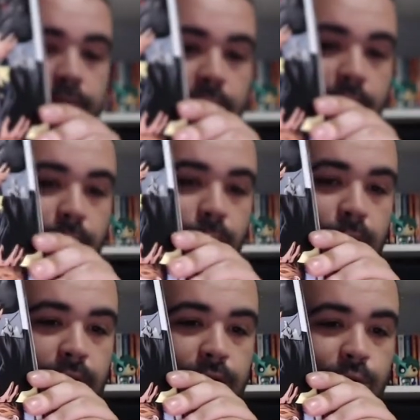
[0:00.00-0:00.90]
Uh,
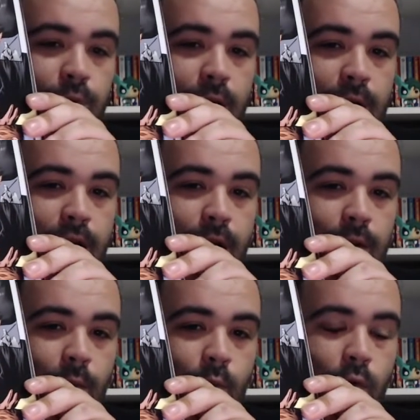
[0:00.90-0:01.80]
Rucka's run
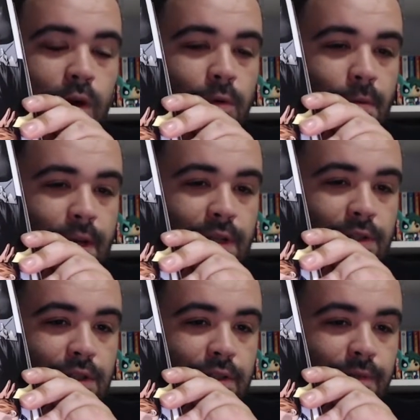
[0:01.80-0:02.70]
on Wonder Woman is
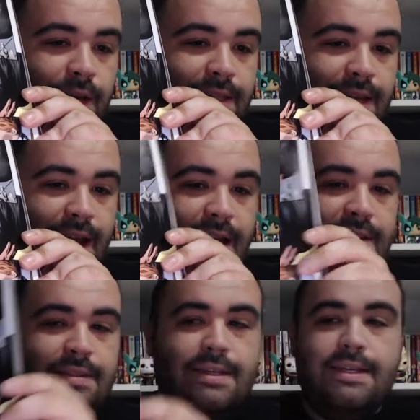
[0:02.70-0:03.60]
just
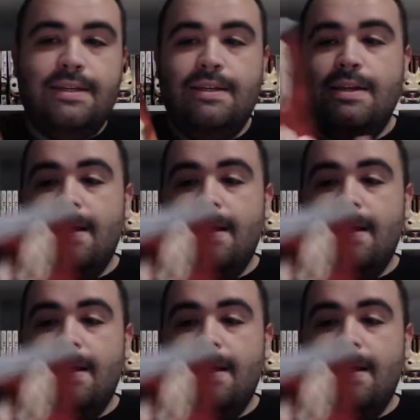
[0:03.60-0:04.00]
fantastic.